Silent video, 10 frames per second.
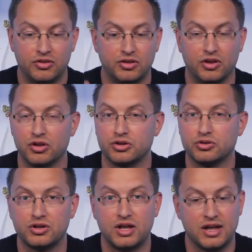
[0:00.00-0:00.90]
the
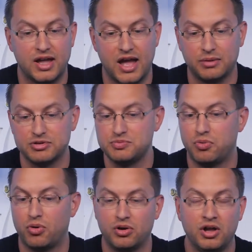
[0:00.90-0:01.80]
Liquor and Cannabis
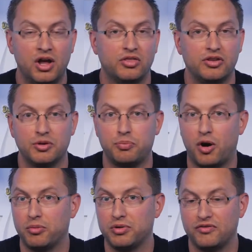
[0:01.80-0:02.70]
Board, the
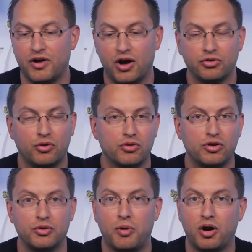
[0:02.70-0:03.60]
Department of Health, or
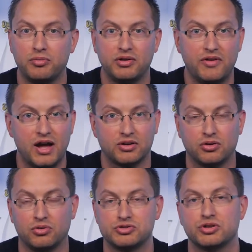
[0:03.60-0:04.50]
the Department of
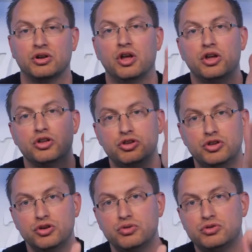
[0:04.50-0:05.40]
Agriculture.
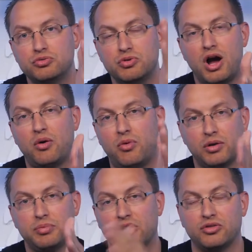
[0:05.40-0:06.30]
You do not
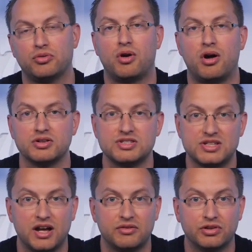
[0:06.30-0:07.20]
want to be on the wrong
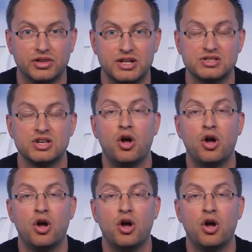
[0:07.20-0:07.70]
side of a lease